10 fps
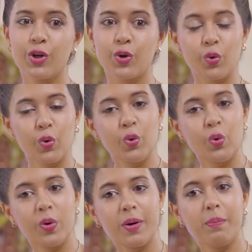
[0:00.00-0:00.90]

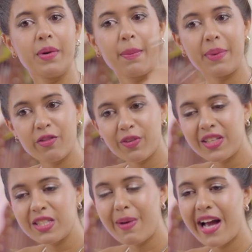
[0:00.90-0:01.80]
to prepping for
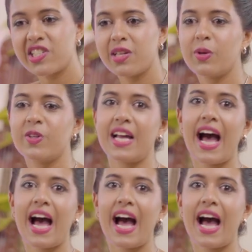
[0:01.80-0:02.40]
this pageant, because I